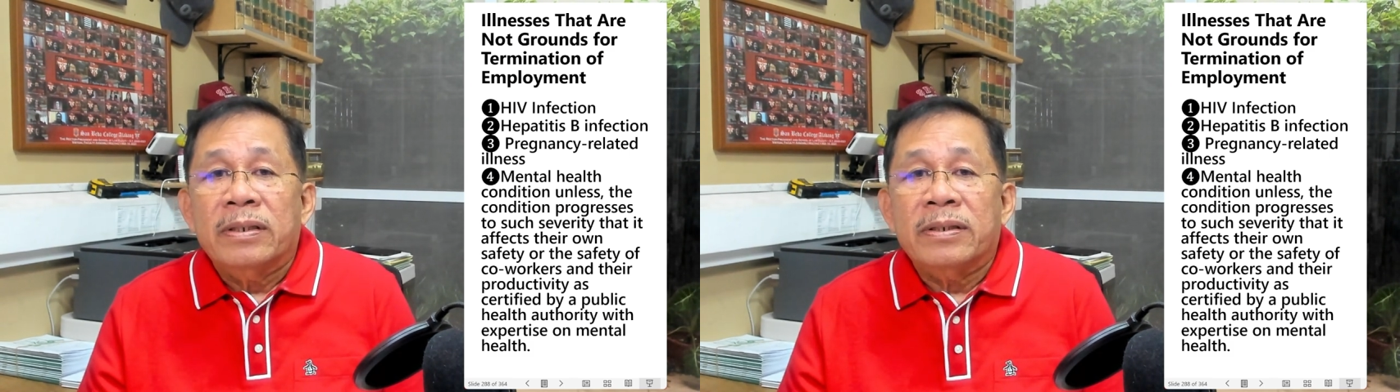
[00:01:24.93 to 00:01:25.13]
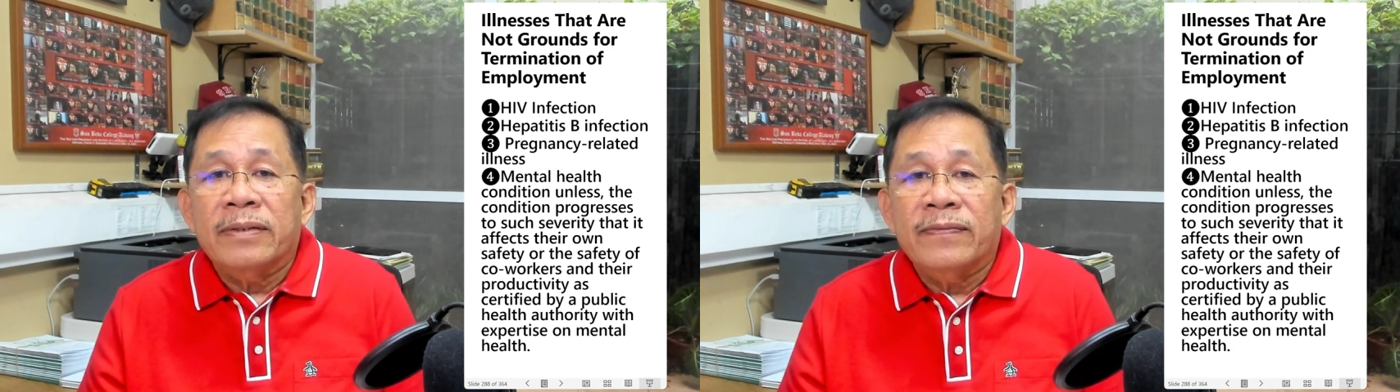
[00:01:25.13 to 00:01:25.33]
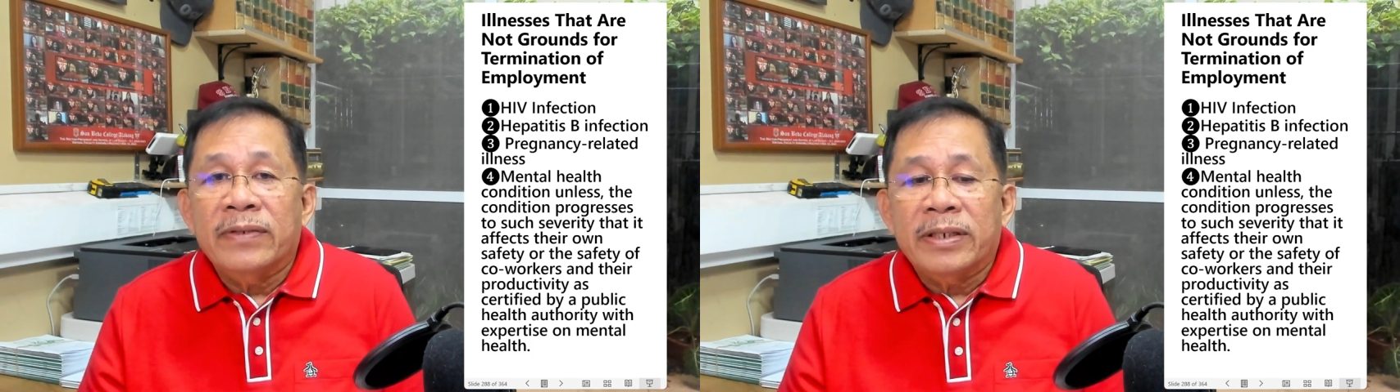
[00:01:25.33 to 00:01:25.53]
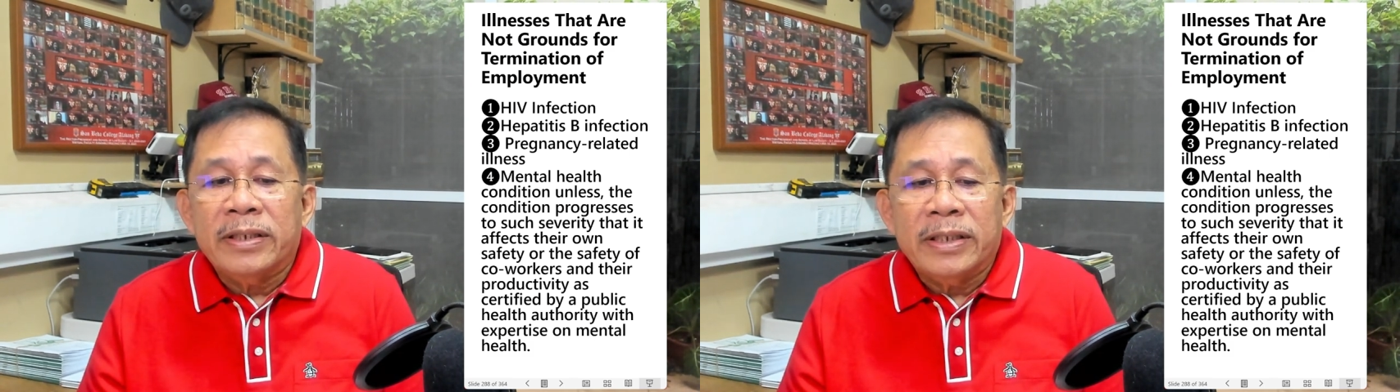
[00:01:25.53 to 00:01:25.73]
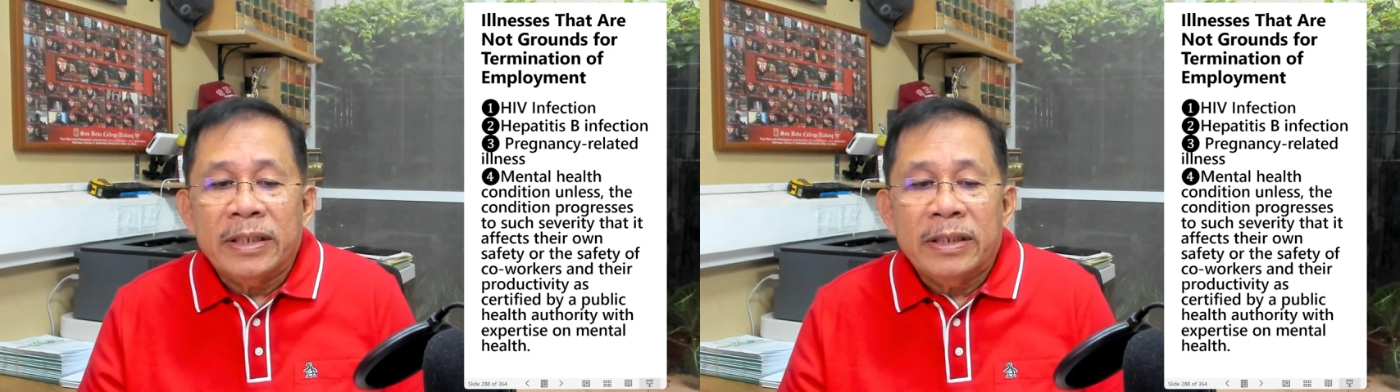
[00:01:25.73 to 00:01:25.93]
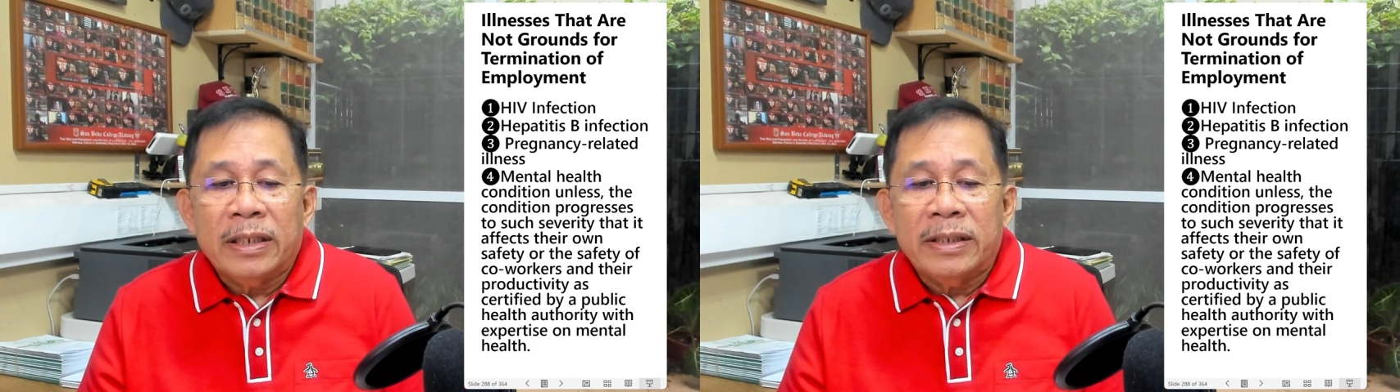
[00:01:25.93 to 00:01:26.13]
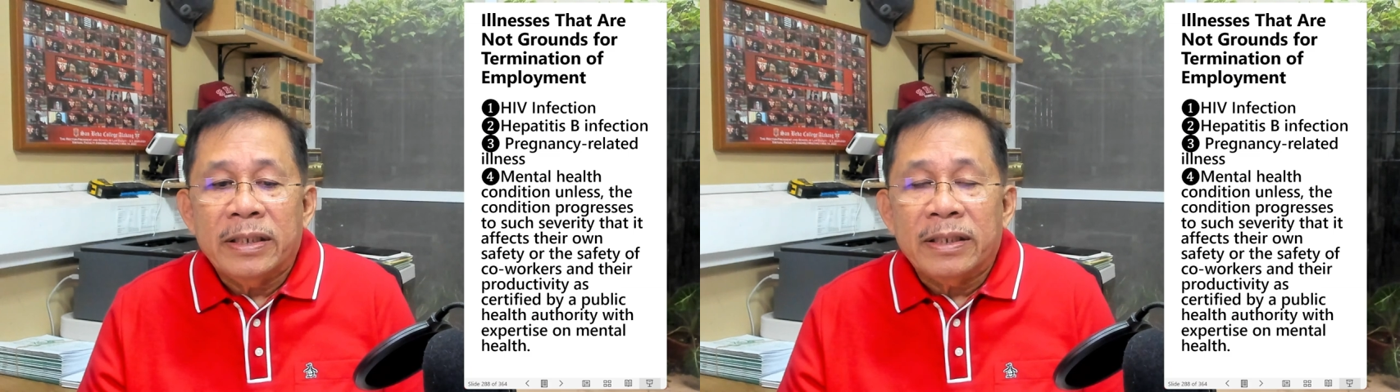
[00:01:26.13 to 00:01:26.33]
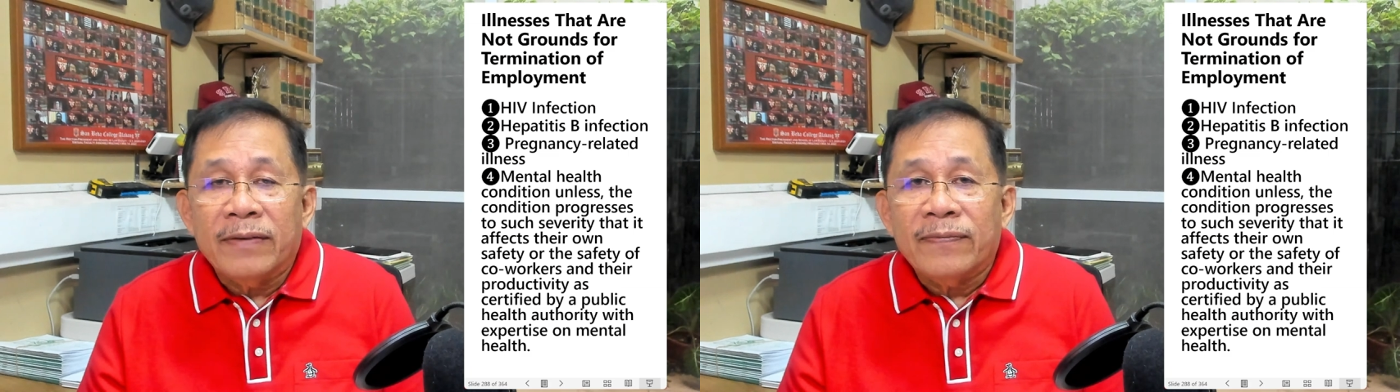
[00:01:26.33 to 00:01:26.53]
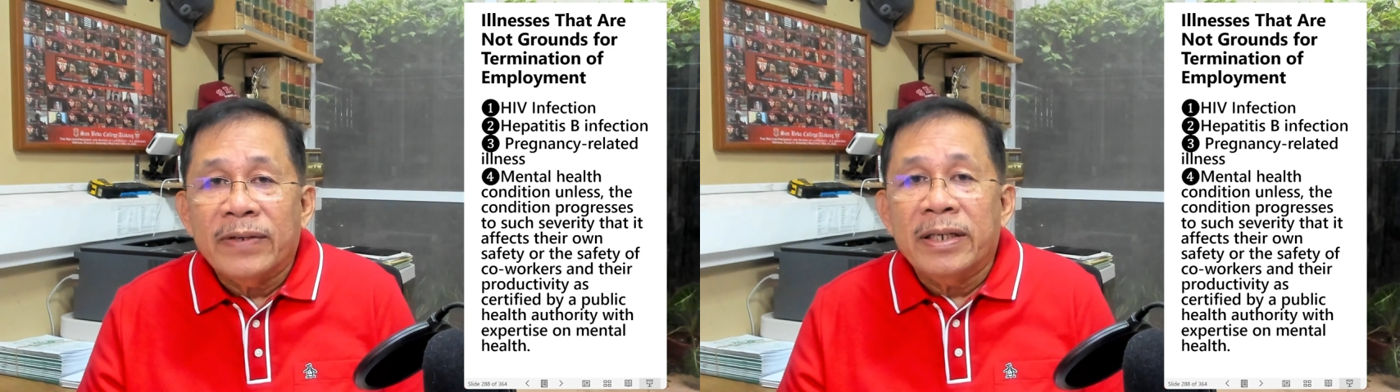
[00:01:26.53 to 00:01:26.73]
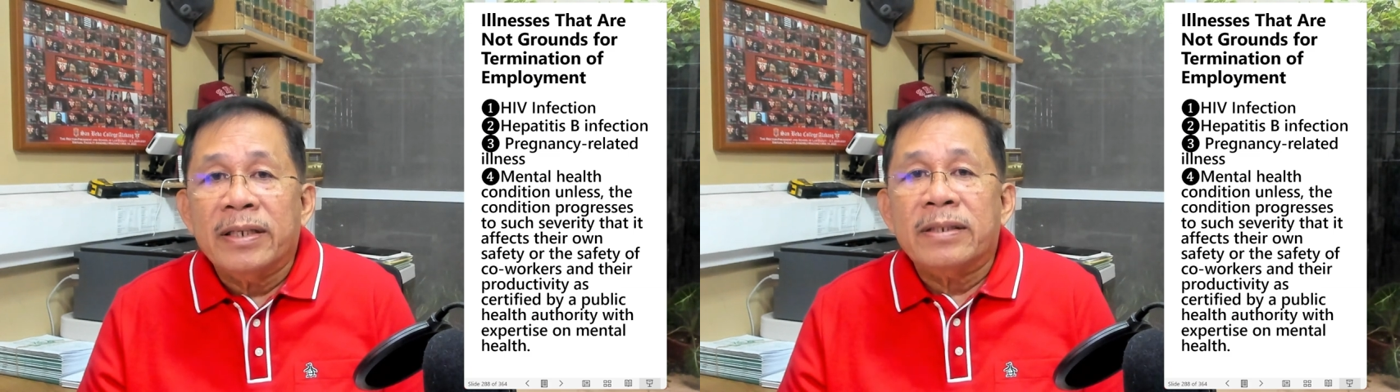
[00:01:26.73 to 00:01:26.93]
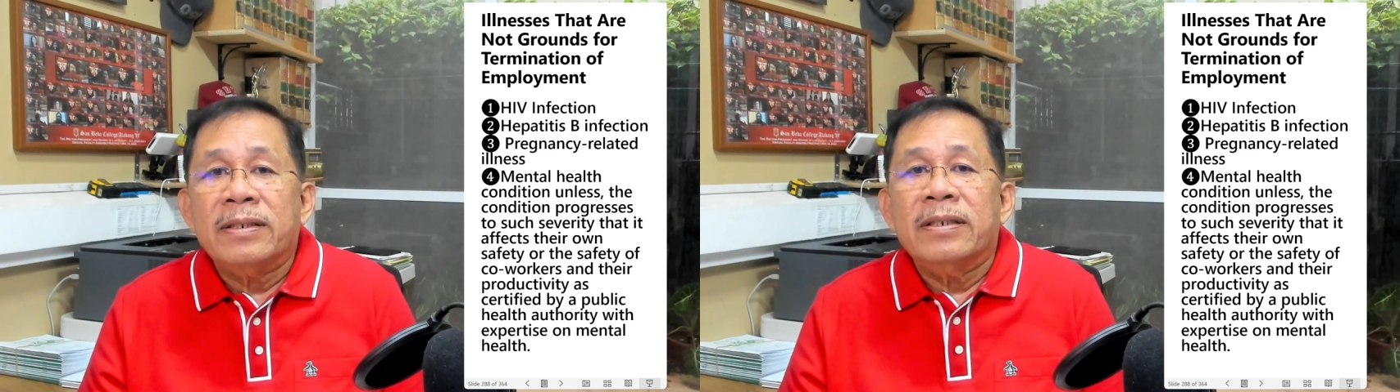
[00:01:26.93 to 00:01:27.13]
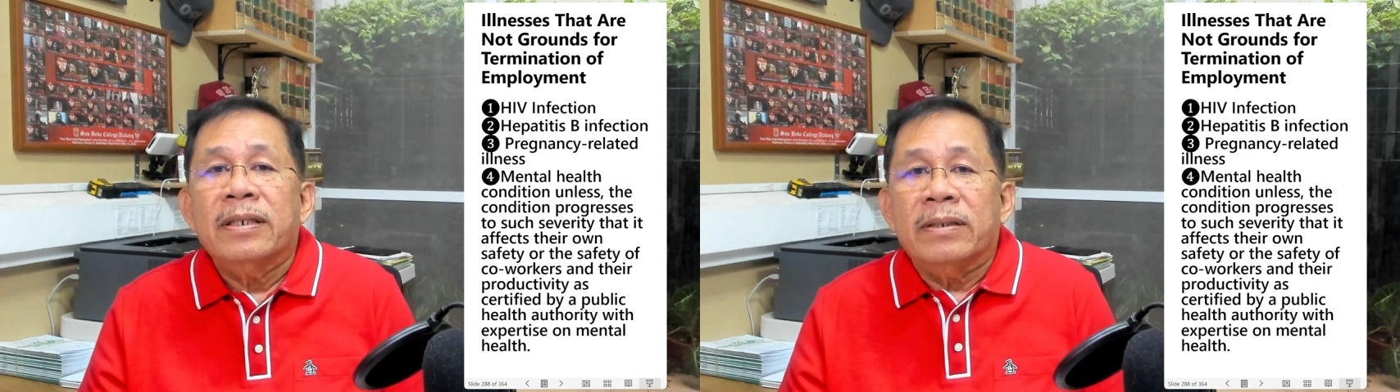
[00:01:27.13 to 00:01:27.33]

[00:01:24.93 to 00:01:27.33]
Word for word: severity that it affects